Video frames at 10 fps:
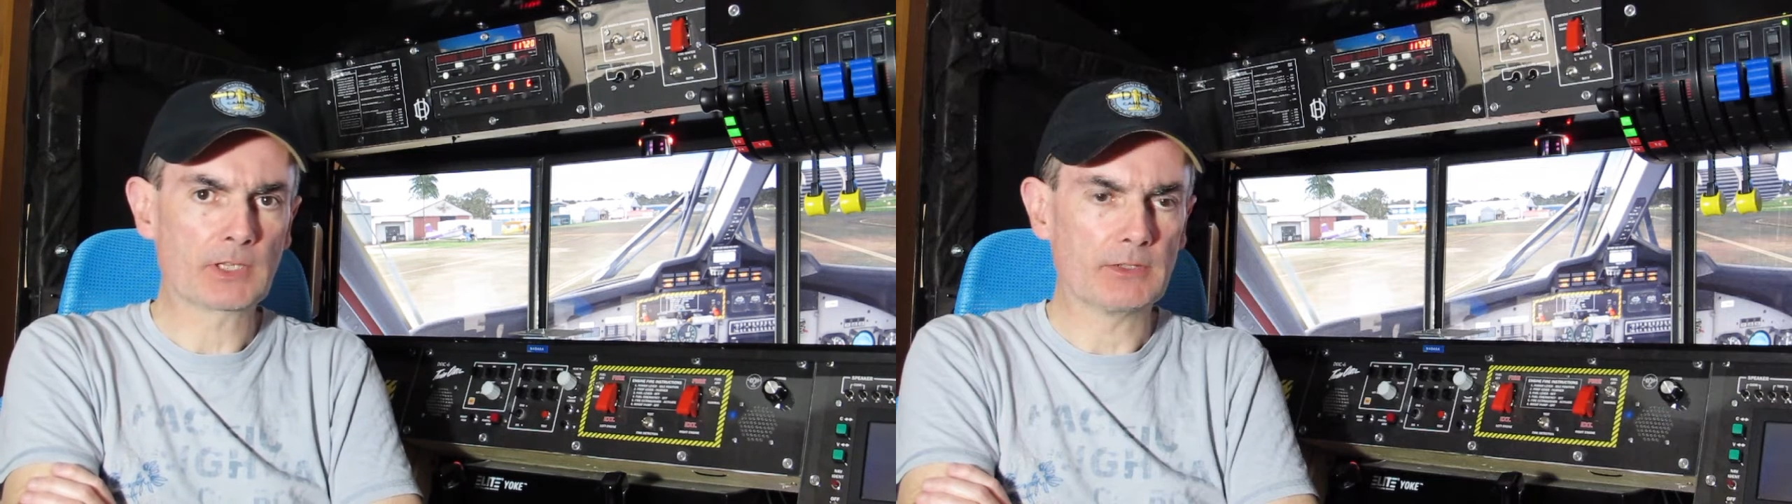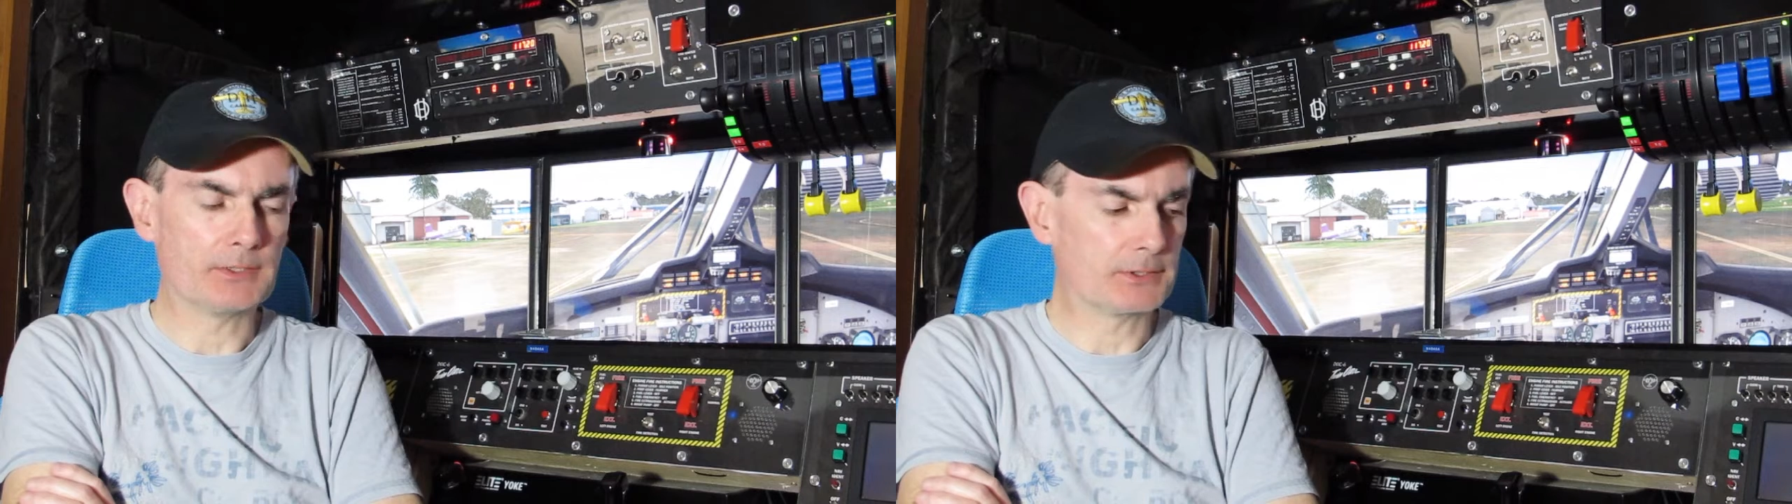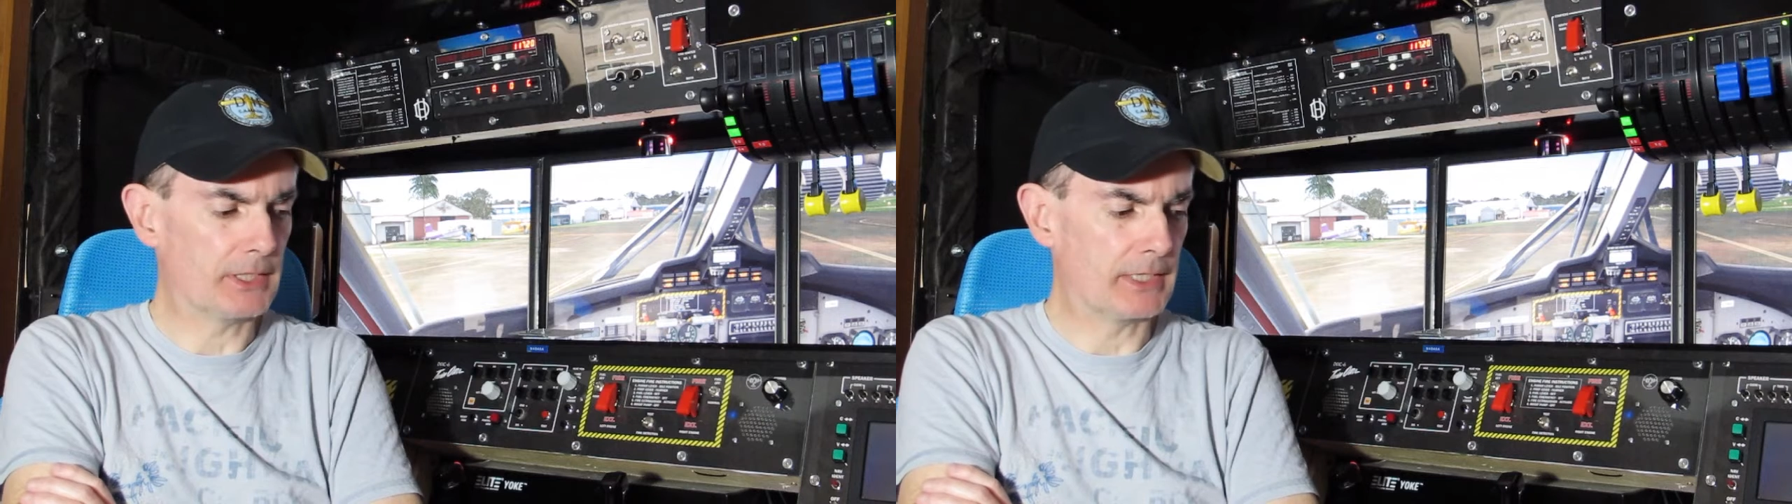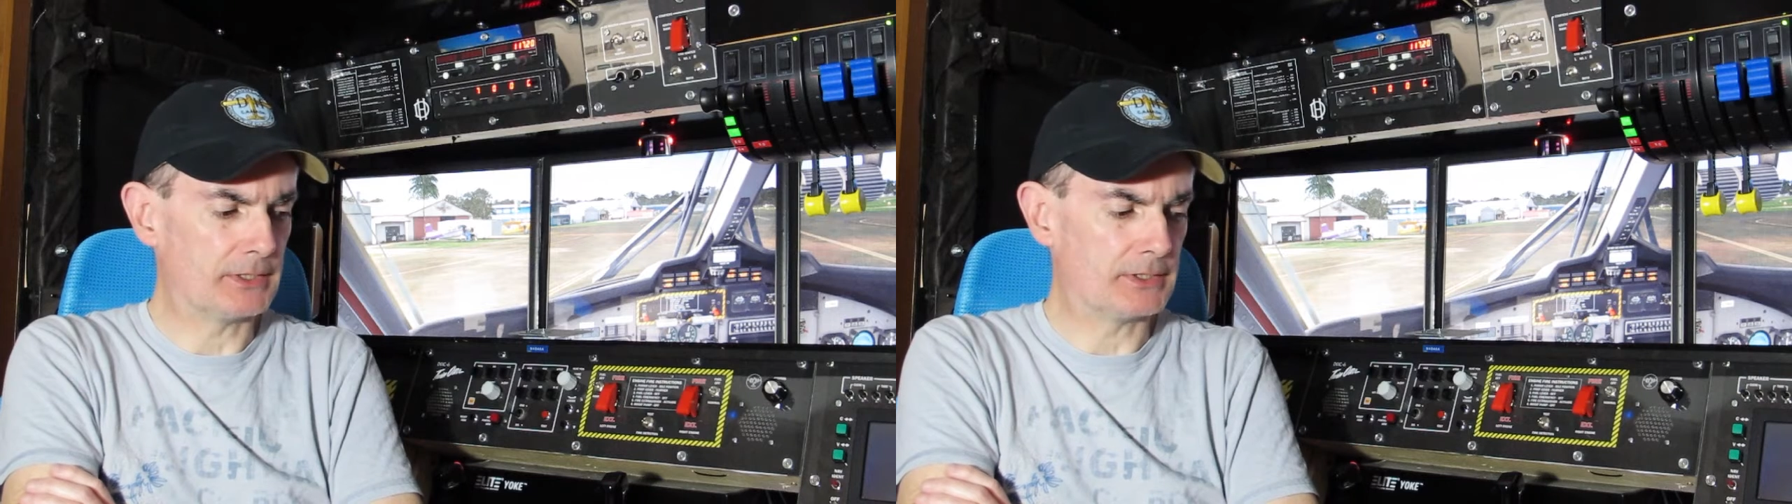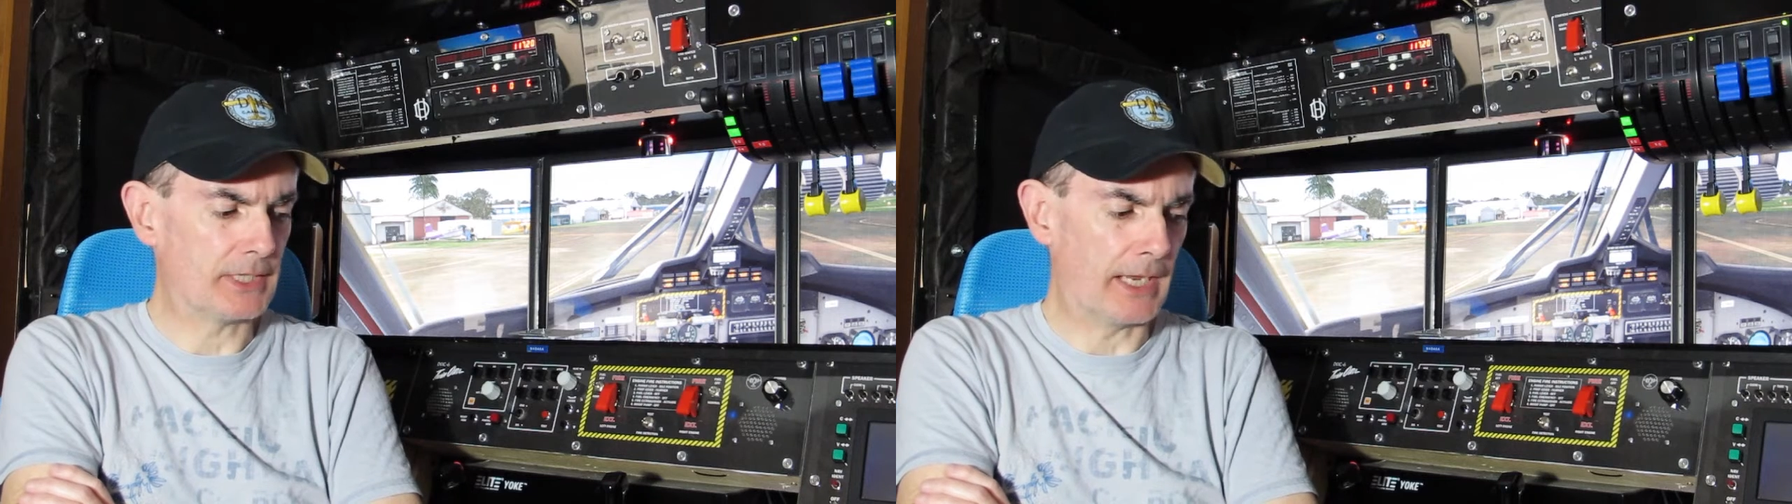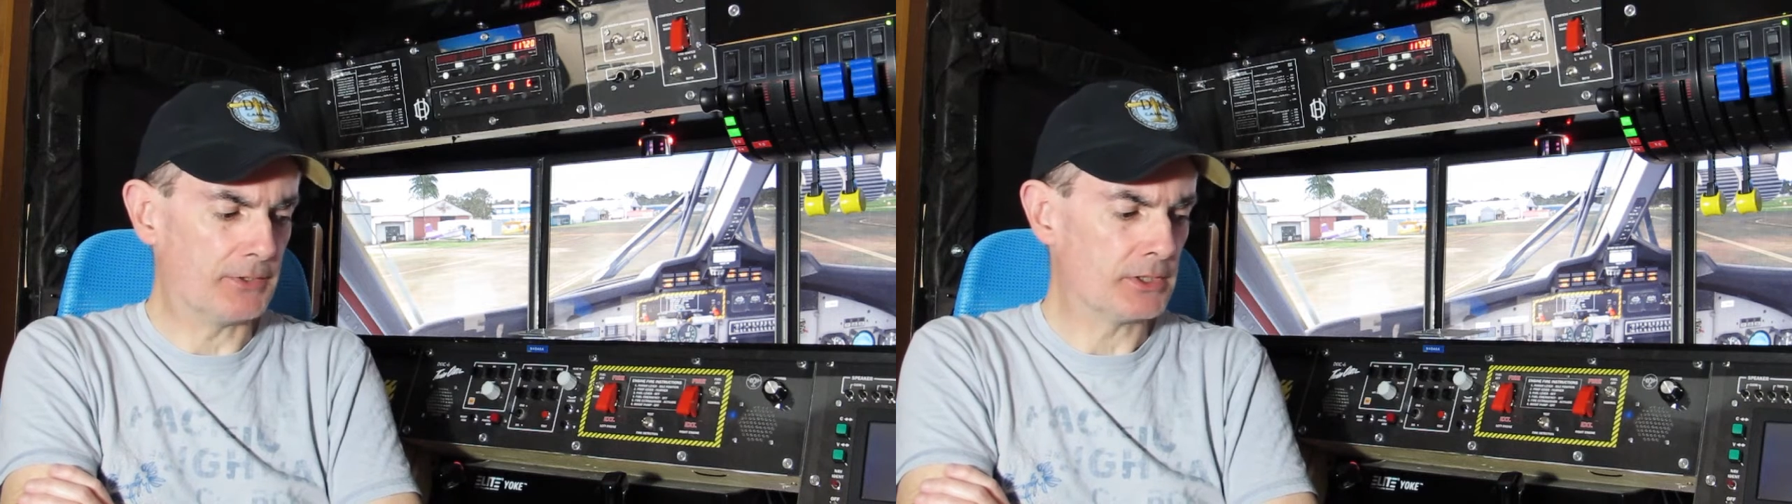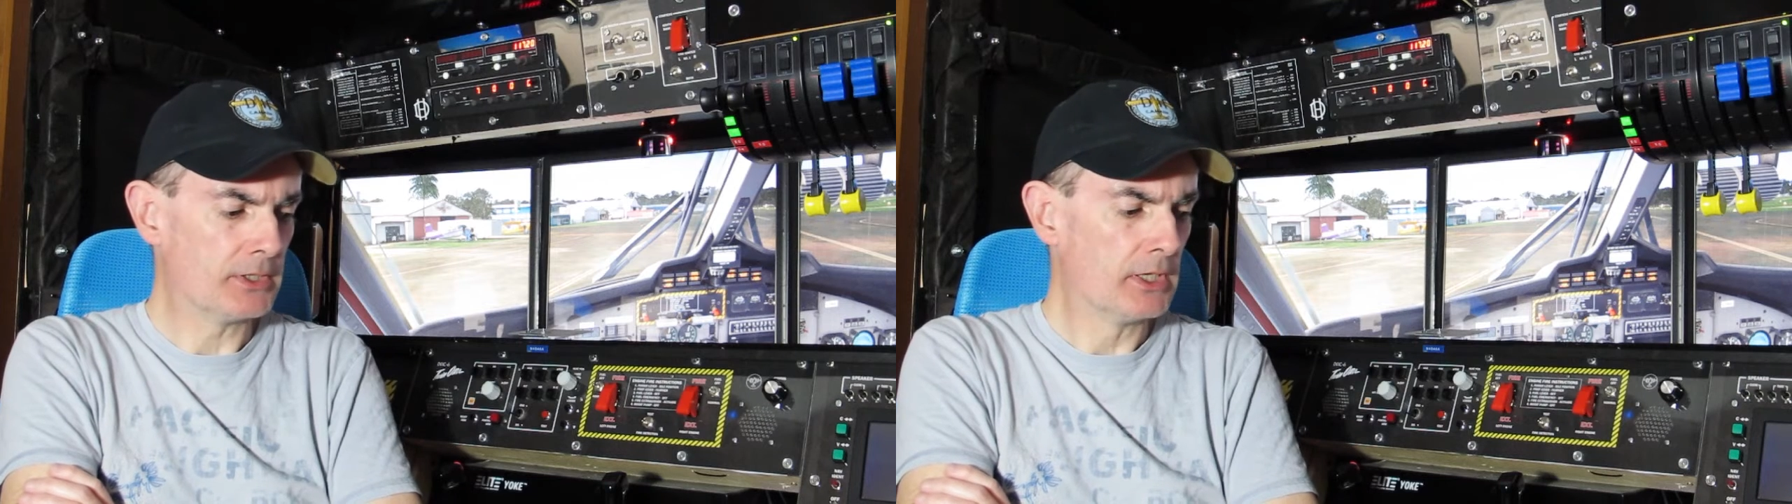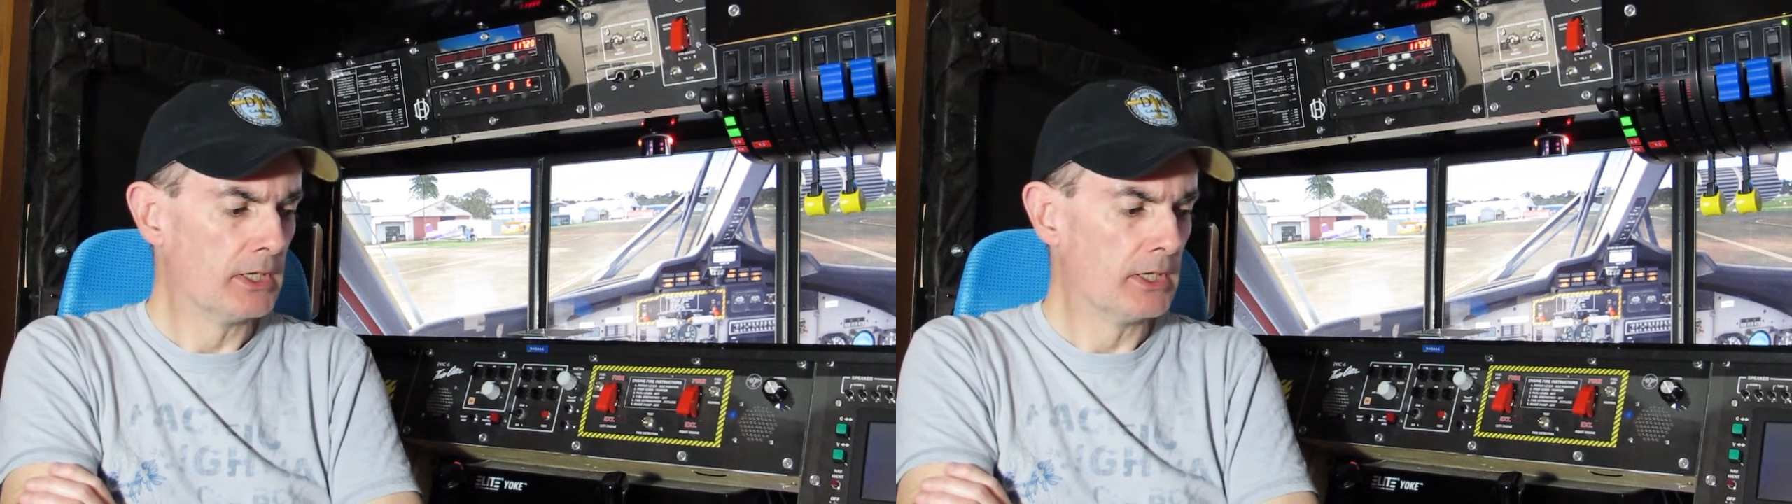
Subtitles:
that's connected to that engine,